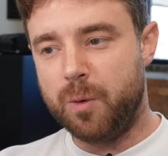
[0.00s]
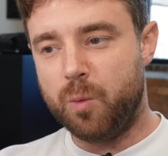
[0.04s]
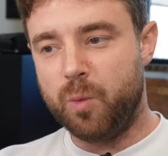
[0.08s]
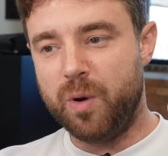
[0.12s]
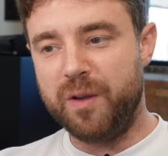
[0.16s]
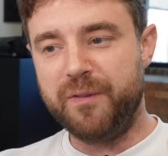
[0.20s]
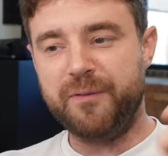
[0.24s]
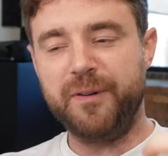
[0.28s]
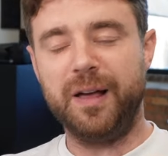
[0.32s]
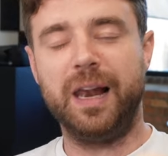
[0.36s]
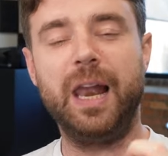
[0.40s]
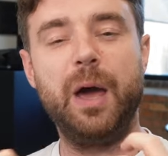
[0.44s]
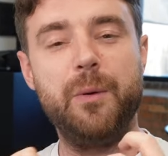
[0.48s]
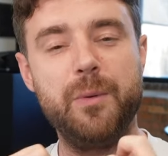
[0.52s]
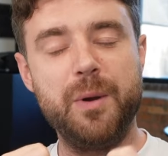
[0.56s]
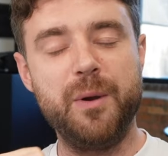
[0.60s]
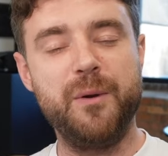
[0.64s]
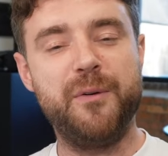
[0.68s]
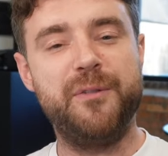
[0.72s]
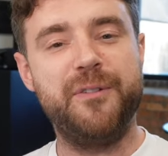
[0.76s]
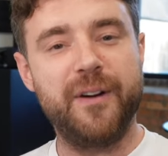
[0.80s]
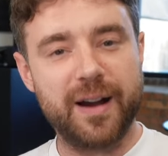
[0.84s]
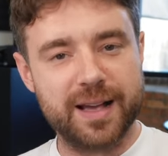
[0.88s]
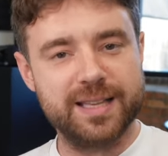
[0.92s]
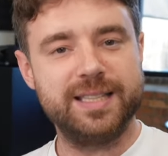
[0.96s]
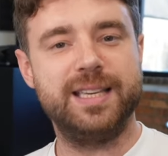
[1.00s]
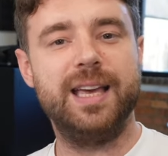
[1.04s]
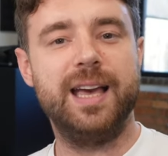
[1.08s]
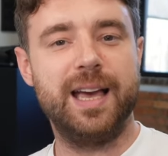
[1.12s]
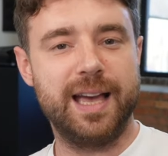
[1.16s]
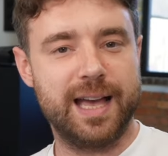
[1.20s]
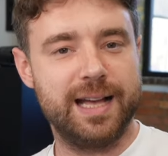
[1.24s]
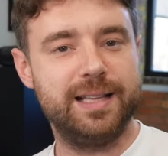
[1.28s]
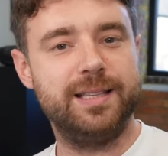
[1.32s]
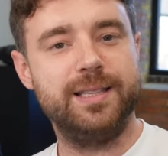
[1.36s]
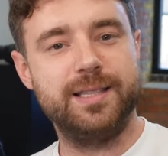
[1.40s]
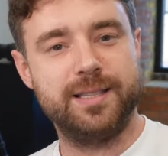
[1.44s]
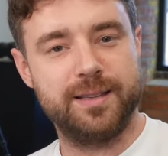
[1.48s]
we felt like we were fighting
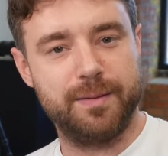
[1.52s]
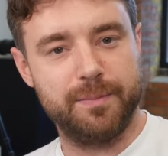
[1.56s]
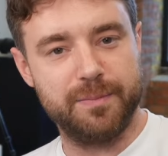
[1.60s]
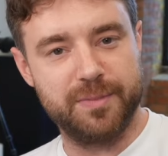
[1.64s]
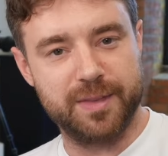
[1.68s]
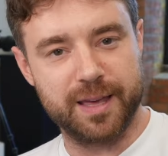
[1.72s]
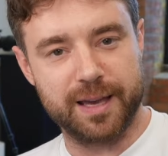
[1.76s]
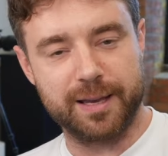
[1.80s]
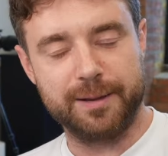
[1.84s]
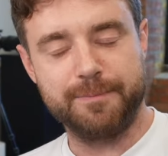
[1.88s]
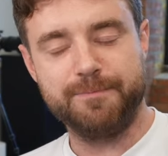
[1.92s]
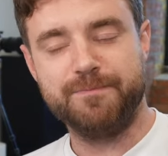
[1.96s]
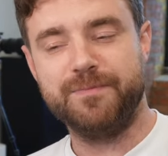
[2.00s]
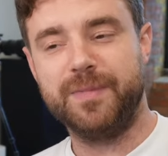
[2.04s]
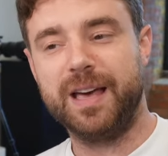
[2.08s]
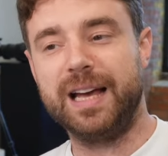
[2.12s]
against something.